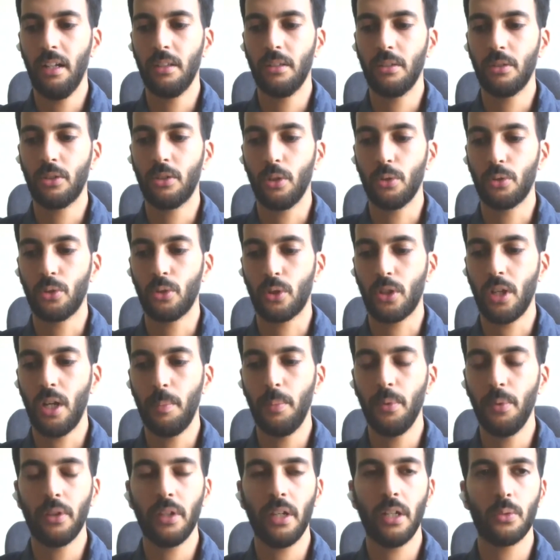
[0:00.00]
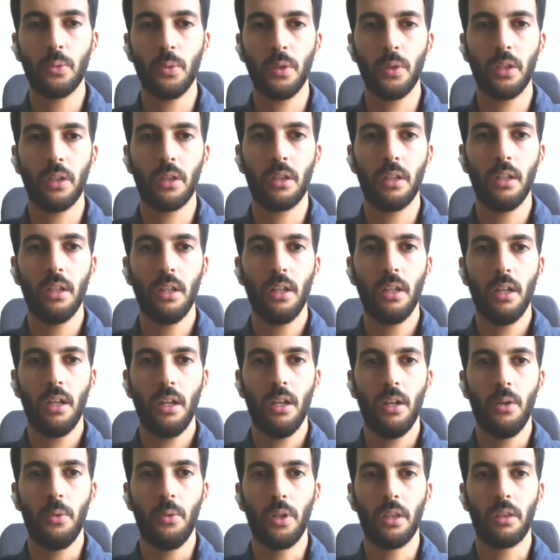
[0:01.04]
So to couple that
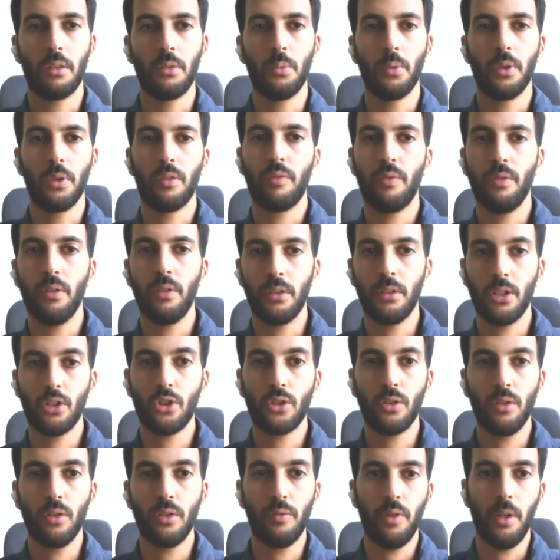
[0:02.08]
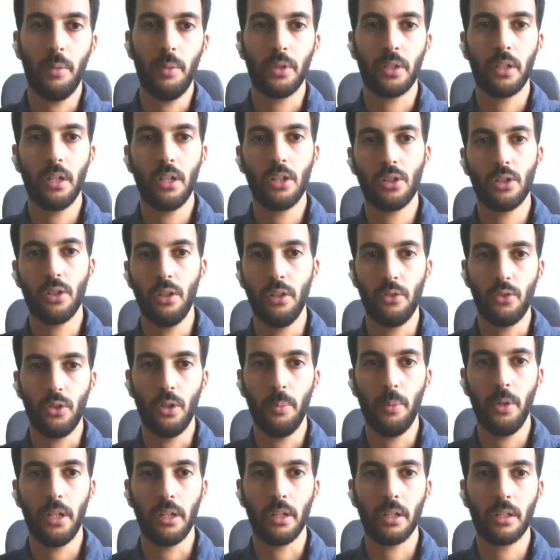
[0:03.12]
with digital fabrication and
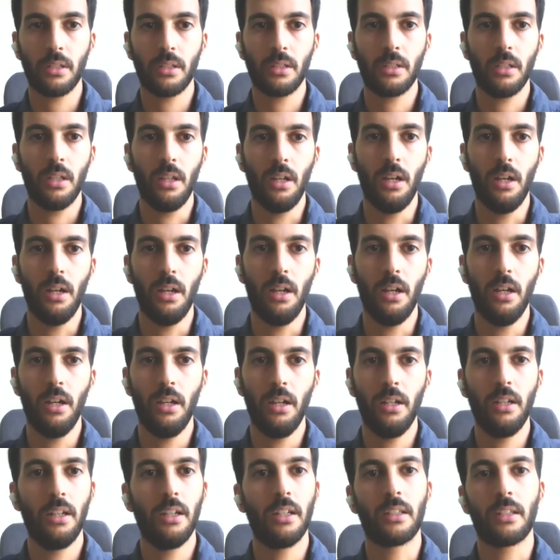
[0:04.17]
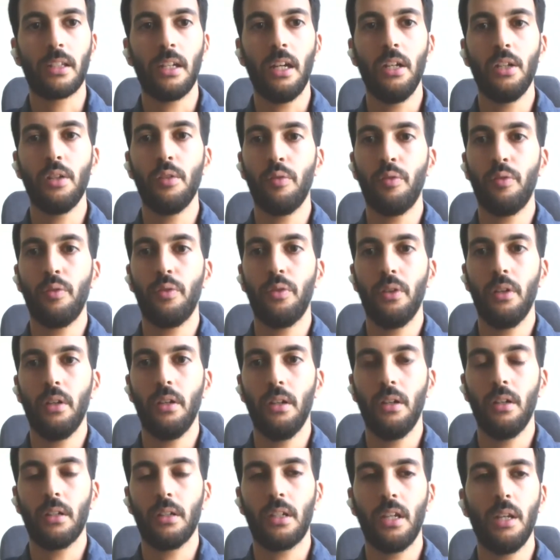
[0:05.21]
robotics, it kind of
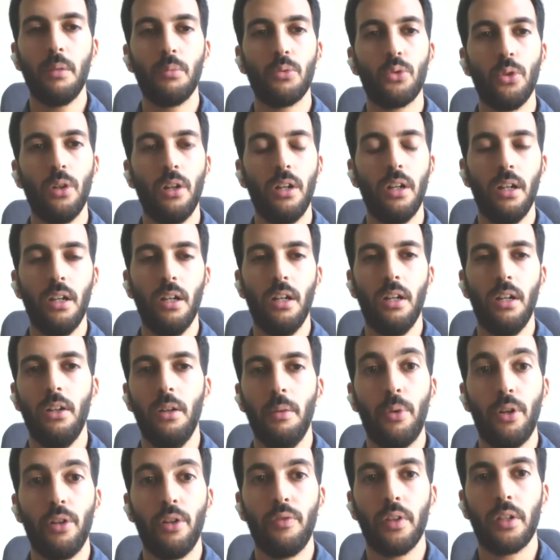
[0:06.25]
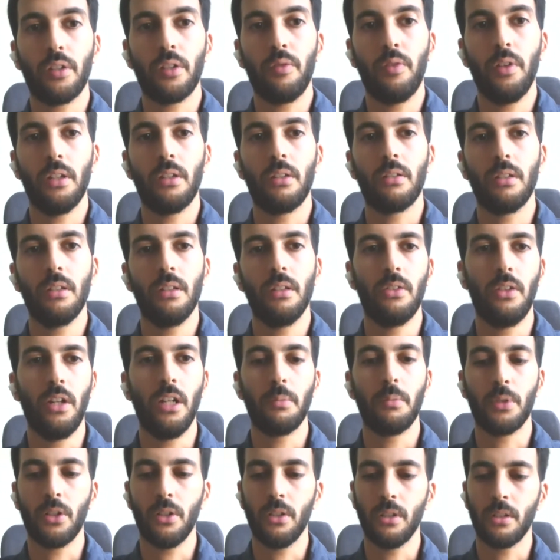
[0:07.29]
came to a perfect fit, right?
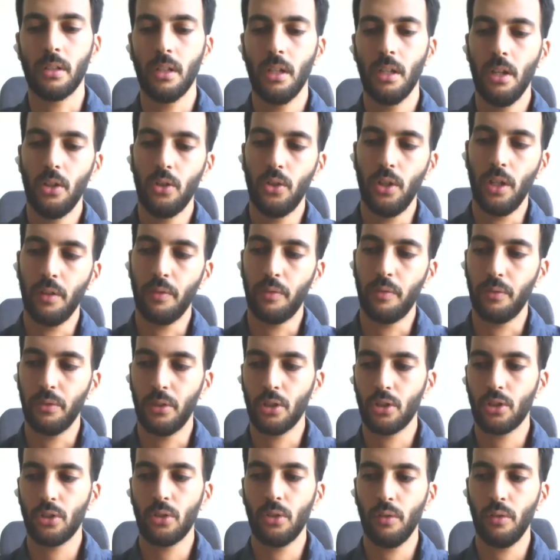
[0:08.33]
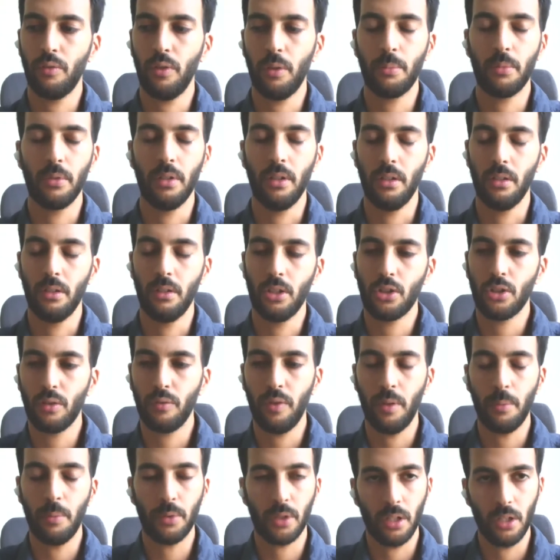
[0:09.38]
Because you have digital
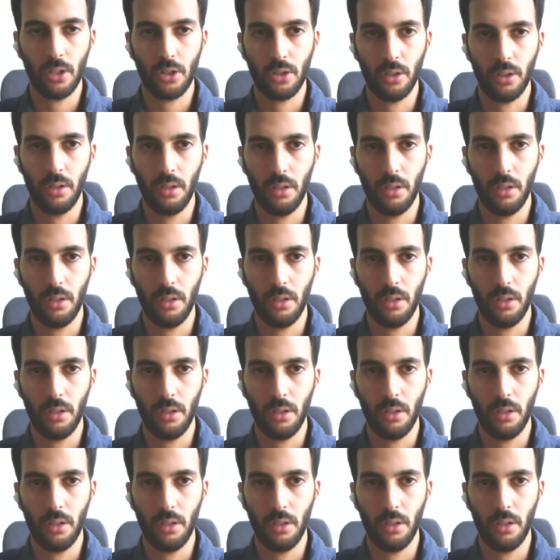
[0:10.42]
fabrication